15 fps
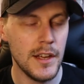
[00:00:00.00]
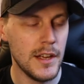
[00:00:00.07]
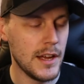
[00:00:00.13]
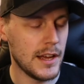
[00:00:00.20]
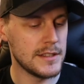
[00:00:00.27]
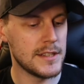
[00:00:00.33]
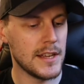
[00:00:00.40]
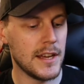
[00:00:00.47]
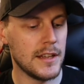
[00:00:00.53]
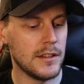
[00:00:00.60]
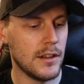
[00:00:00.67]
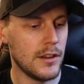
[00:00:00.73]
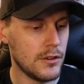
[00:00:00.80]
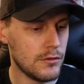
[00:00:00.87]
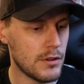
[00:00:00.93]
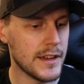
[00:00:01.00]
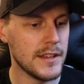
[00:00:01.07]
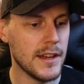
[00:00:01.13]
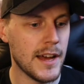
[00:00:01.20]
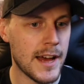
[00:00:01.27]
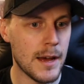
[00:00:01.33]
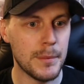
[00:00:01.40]
and saying, right,
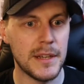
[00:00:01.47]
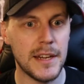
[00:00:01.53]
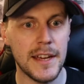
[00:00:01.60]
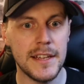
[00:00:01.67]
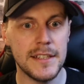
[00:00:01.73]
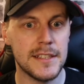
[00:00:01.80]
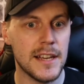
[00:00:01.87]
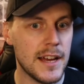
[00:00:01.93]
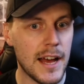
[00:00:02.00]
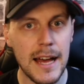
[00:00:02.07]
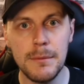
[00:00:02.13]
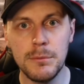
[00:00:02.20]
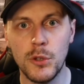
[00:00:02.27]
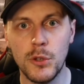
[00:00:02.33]
happy days, I'm doing